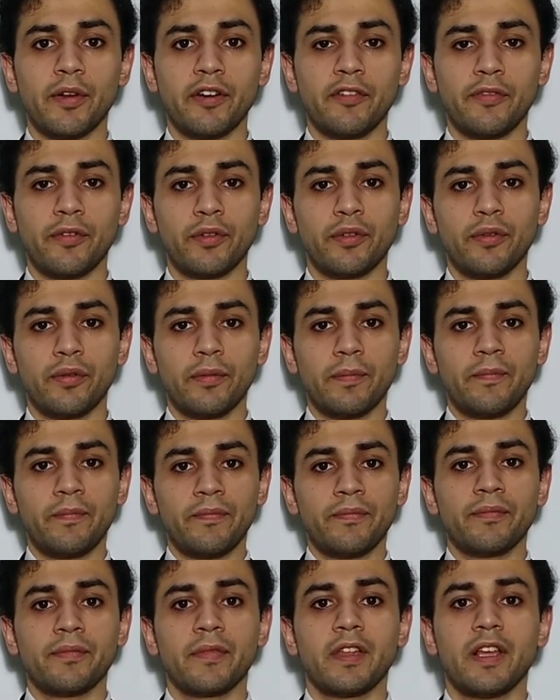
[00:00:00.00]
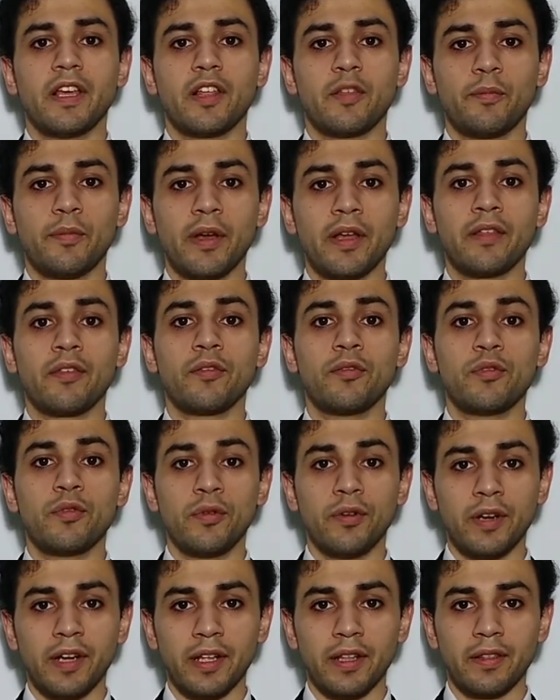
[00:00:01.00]
for you? It's based on your
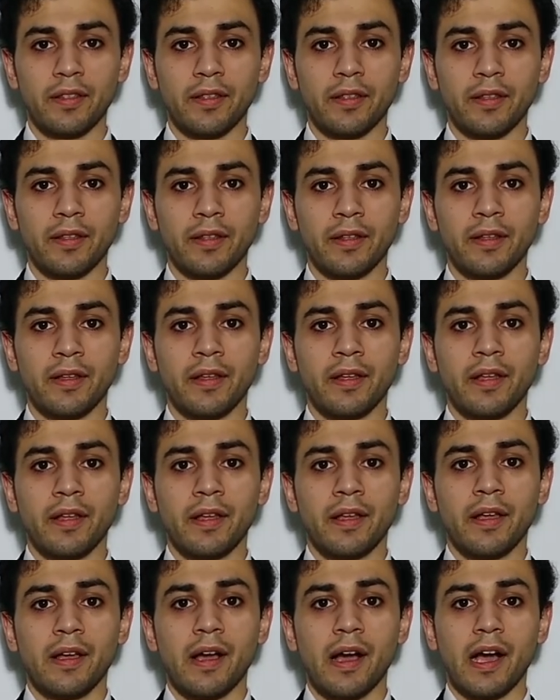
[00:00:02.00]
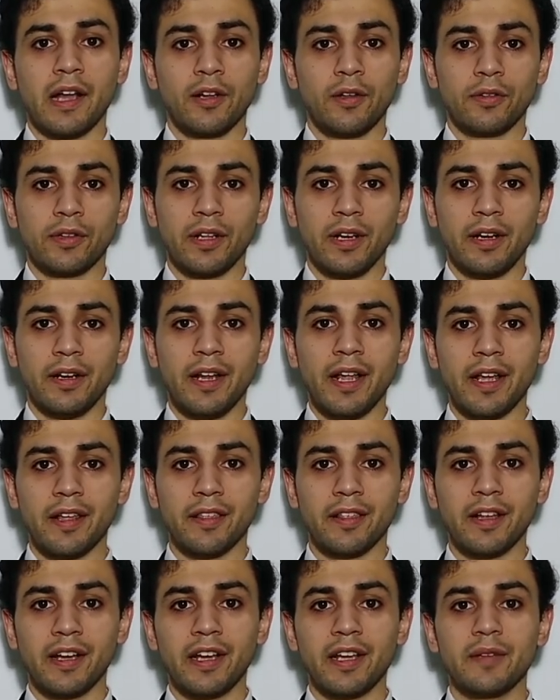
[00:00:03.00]
needs. And until the next
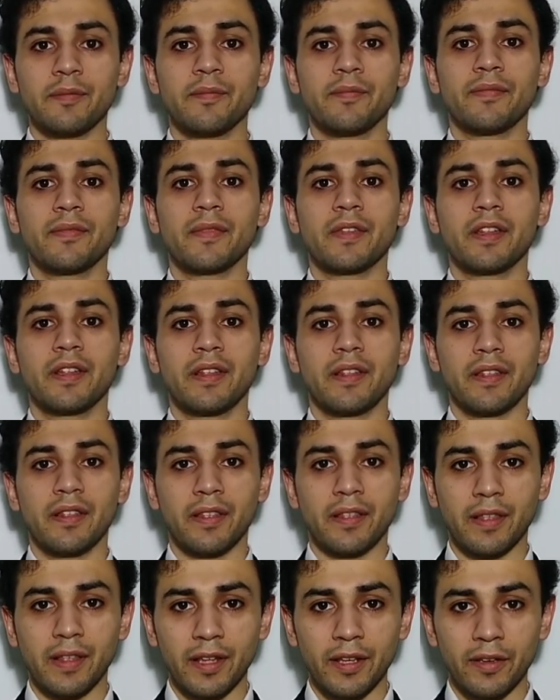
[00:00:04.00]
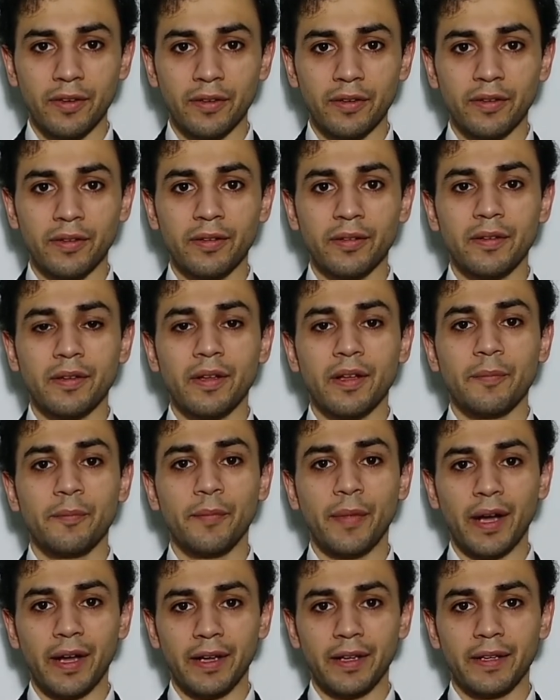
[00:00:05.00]
time, see you.
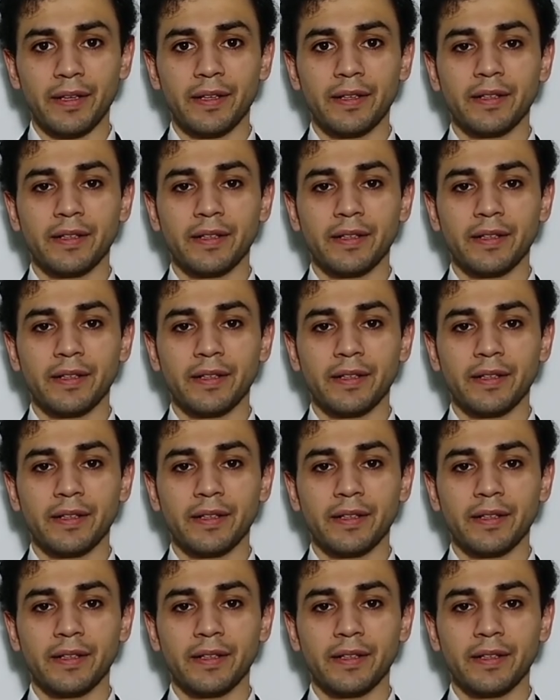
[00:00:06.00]
Bye.